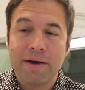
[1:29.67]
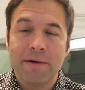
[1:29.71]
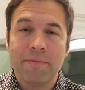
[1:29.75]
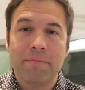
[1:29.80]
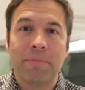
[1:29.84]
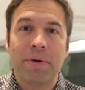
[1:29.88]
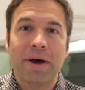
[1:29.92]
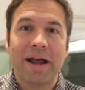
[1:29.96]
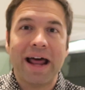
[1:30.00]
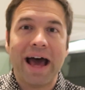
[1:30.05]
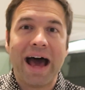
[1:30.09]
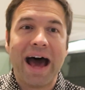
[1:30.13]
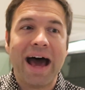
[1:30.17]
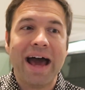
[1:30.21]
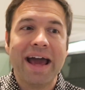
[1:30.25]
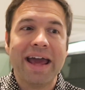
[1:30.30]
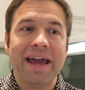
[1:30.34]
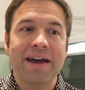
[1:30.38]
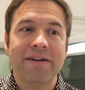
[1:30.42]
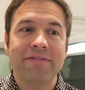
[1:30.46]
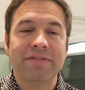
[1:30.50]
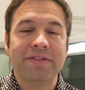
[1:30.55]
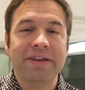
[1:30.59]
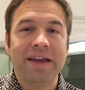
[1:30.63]
But I
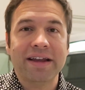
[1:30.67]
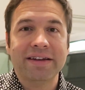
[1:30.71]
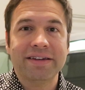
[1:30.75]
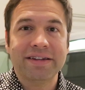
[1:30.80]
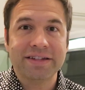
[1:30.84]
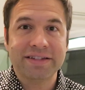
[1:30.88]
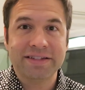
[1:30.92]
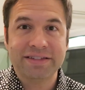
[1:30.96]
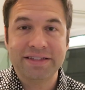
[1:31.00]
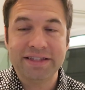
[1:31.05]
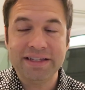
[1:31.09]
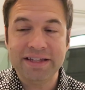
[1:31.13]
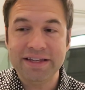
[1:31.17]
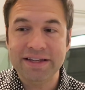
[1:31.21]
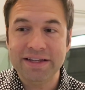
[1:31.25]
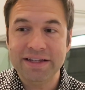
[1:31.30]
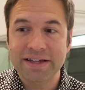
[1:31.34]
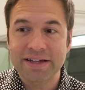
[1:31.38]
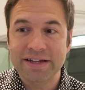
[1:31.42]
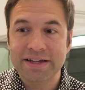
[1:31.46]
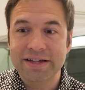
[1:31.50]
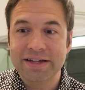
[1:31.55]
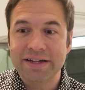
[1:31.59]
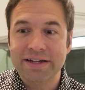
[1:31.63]
have yet to
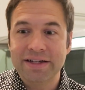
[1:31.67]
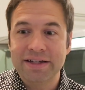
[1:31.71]
see